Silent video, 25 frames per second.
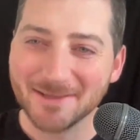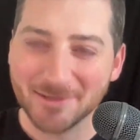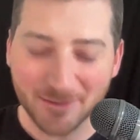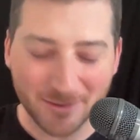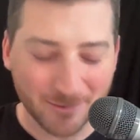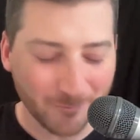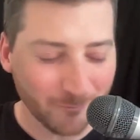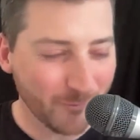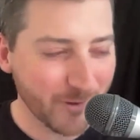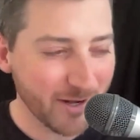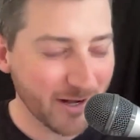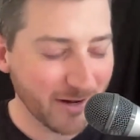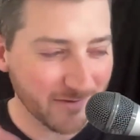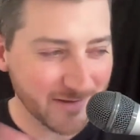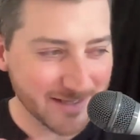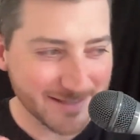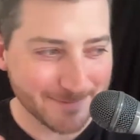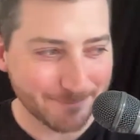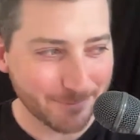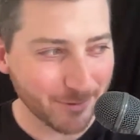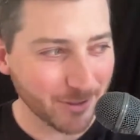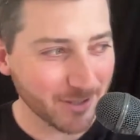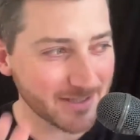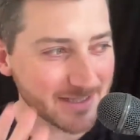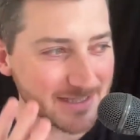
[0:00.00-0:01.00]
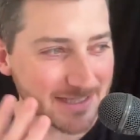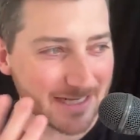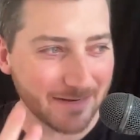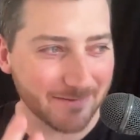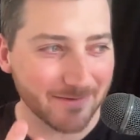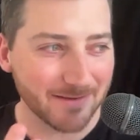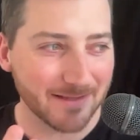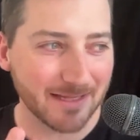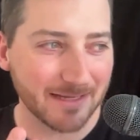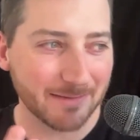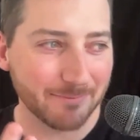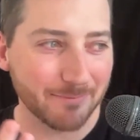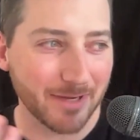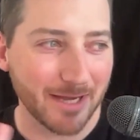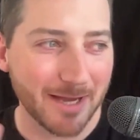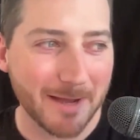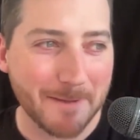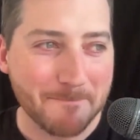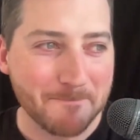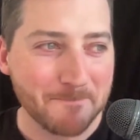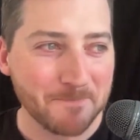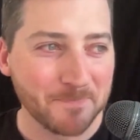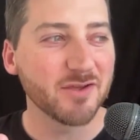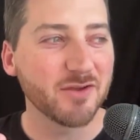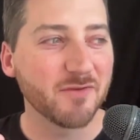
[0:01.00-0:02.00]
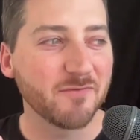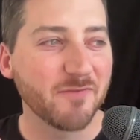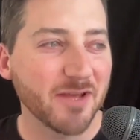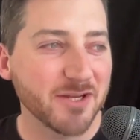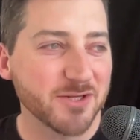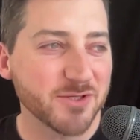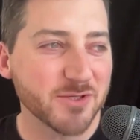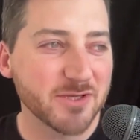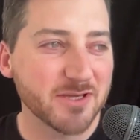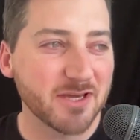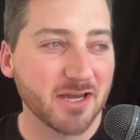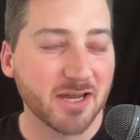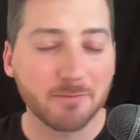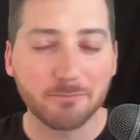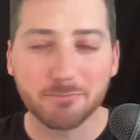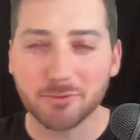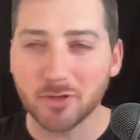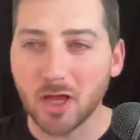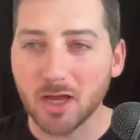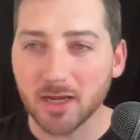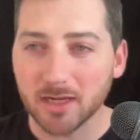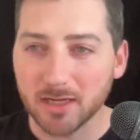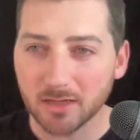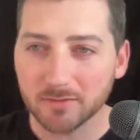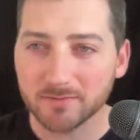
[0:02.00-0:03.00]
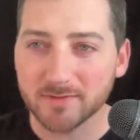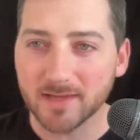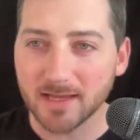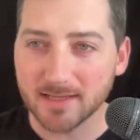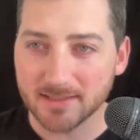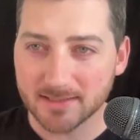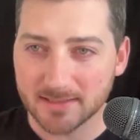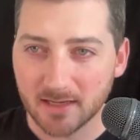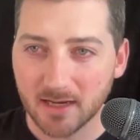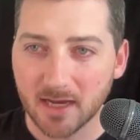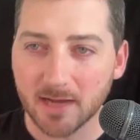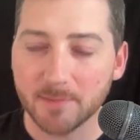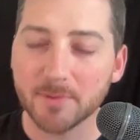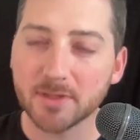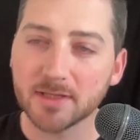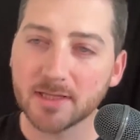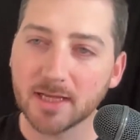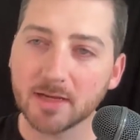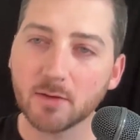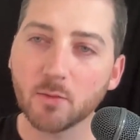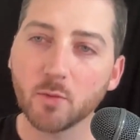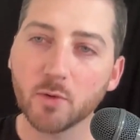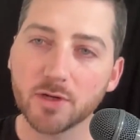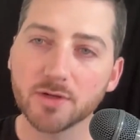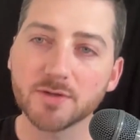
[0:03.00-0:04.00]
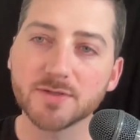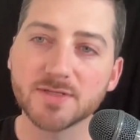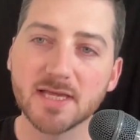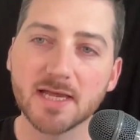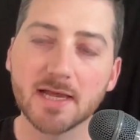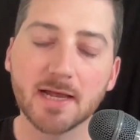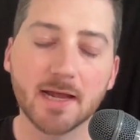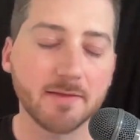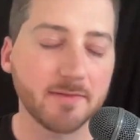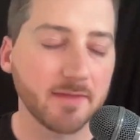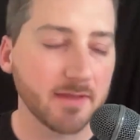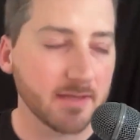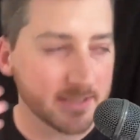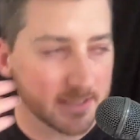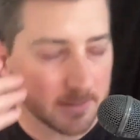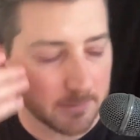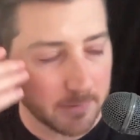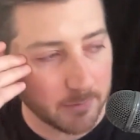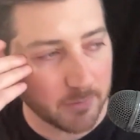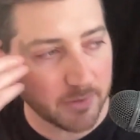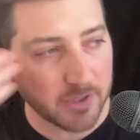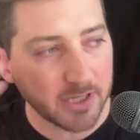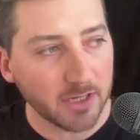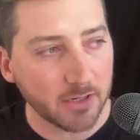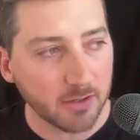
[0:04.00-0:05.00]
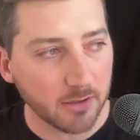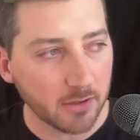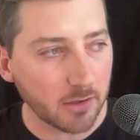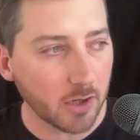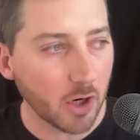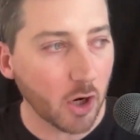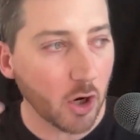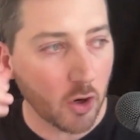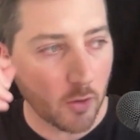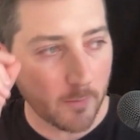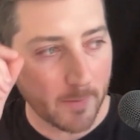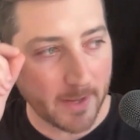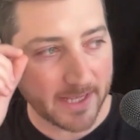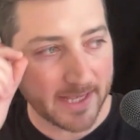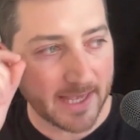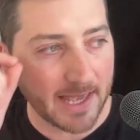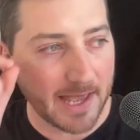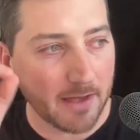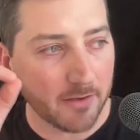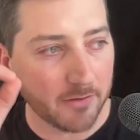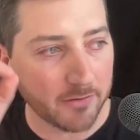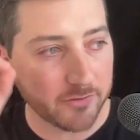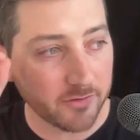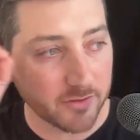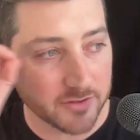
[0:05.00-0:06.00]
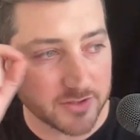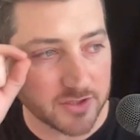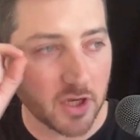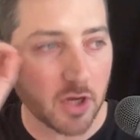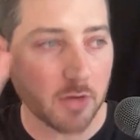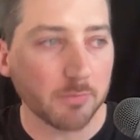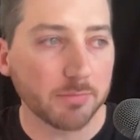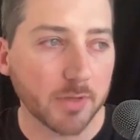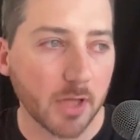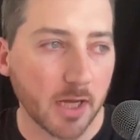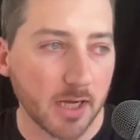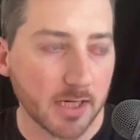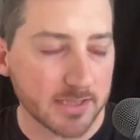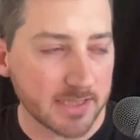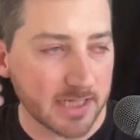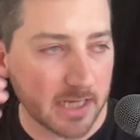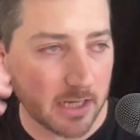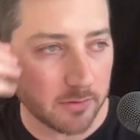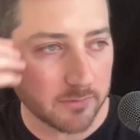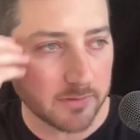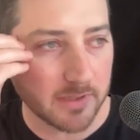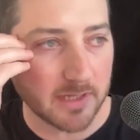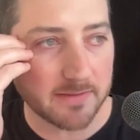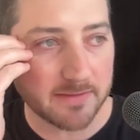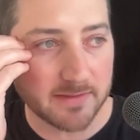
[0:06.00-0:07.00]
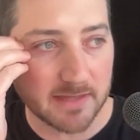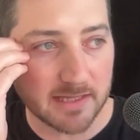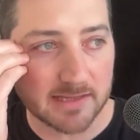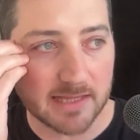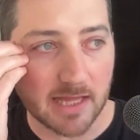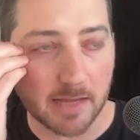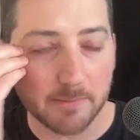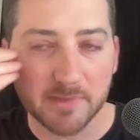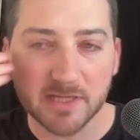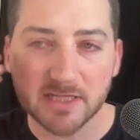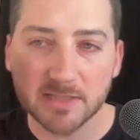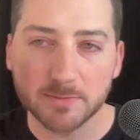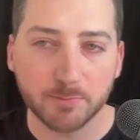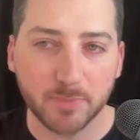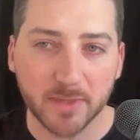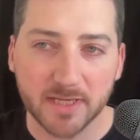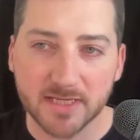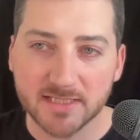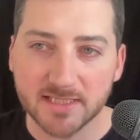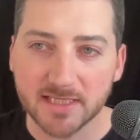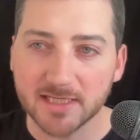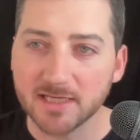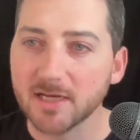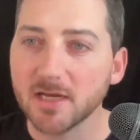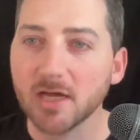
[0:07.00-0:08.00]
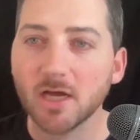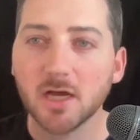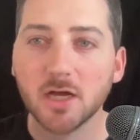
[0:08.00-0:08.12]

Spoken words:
you can read all these books and everything, but eventually you got to block out that time. And like what you're saying, I think some people hear, "Oh, my calendar is all blocked out," and they think that means busy.